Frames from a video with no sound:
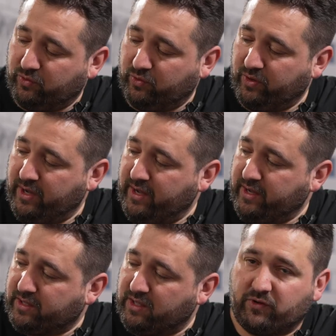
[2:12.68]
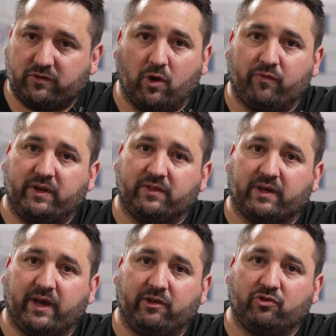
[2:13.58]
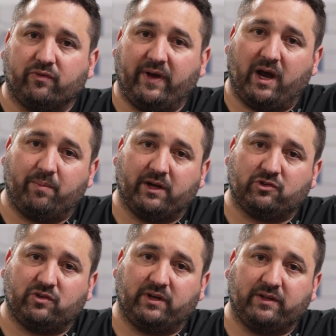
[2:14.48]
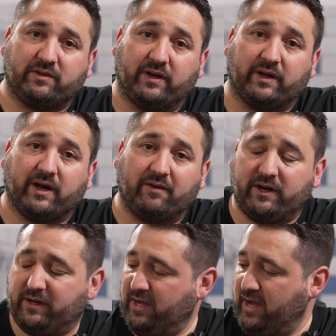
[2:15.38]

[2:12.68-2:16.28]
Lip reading: to give yourself an indication of how much it's gonna cover,